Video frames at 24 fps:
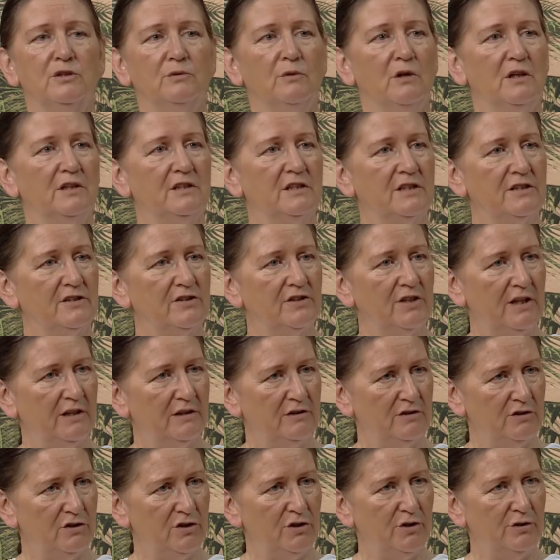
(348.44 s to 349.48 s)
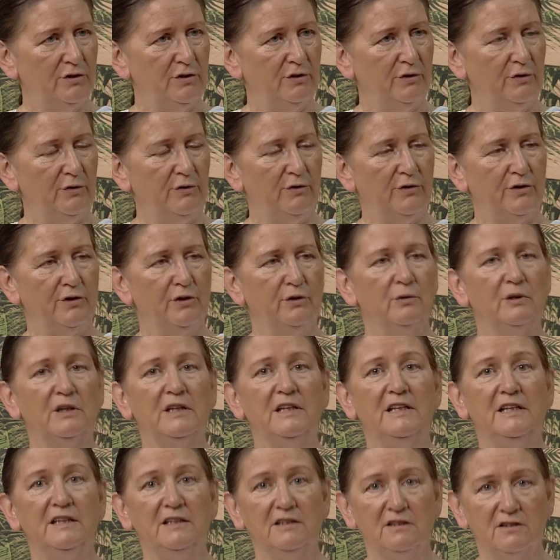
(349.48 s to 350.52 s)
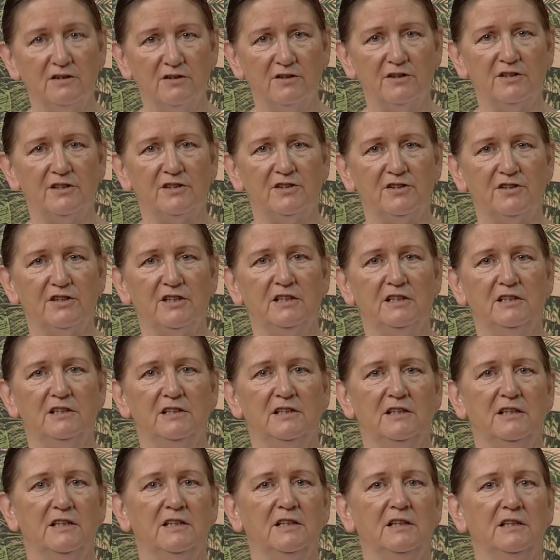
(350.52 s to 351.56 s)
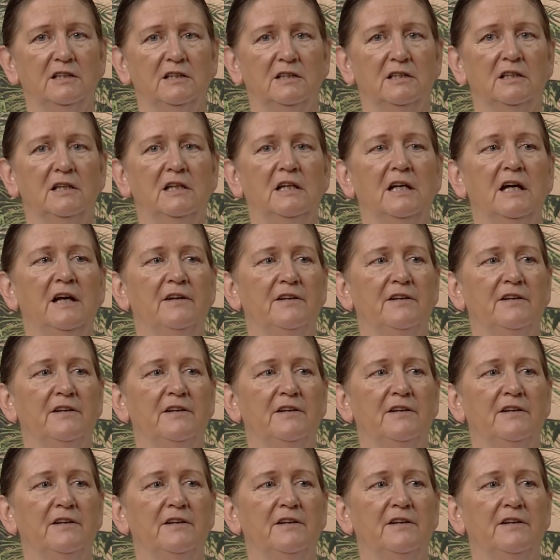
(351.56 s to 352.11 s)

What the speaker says: to understand truth, who are interested in